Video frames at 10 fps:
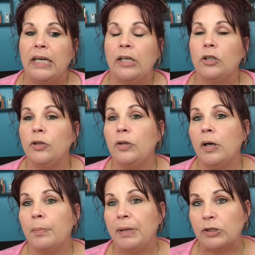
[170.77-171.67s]
include
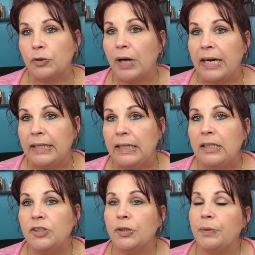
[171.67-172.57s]
a picture
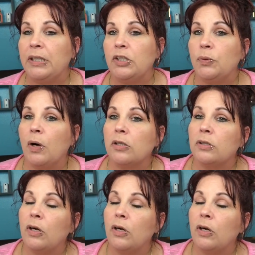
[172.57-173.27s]
ID showing that you are